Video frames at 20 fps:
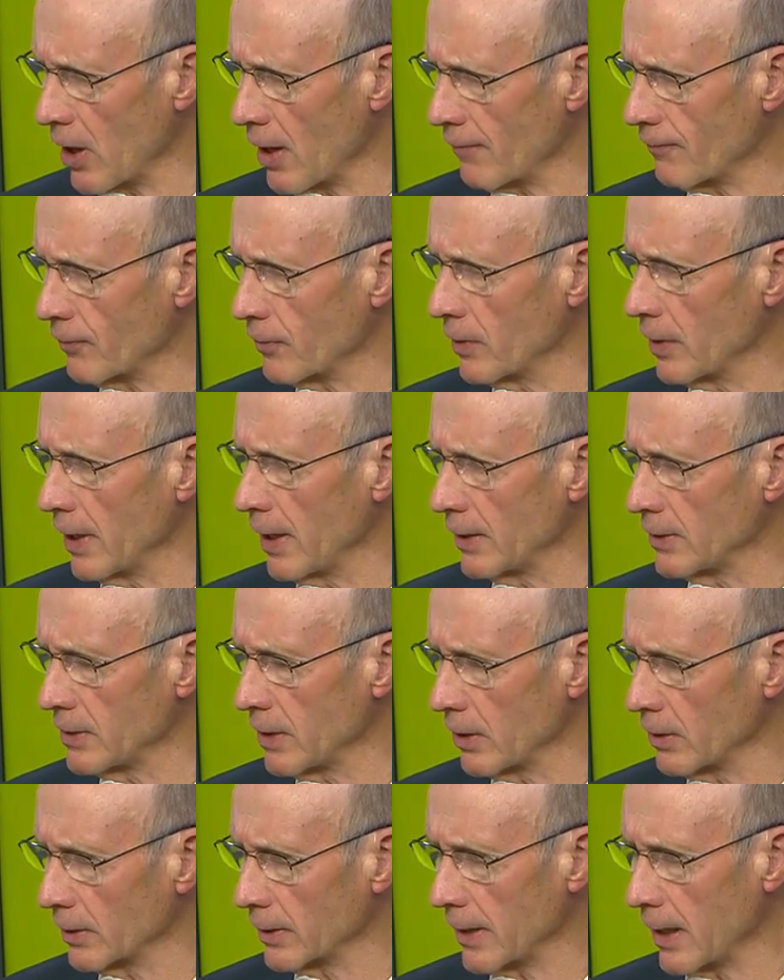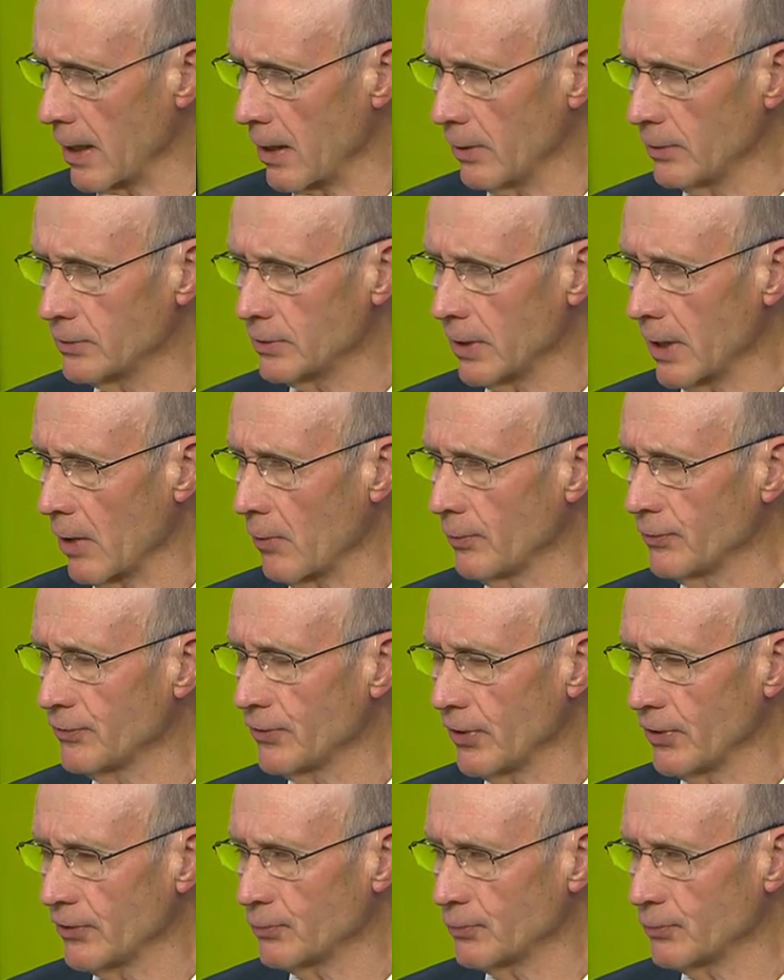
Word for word: offer at Delta College, and I would say